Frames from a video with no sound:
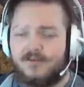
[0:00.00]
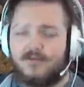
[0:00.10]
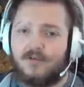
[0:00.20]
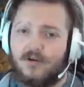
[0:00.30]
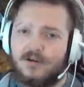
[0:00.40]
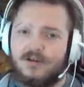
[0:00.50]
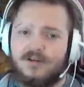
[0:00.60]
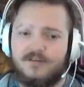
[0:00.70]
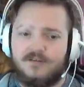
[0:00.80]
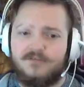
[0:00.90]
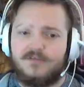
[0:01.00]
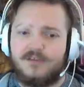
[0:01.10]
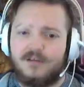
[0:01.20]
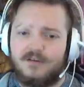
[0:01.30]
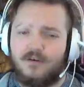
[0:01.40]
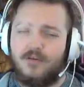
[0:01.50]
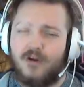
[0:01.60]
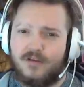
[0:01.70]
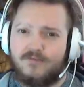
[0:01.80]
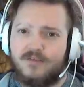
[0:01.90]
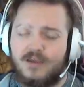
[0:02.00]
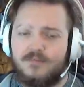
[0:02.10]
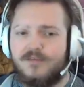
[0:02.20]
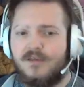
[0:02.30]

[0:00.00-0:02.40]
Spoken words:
So Guardian is used in a lot of games.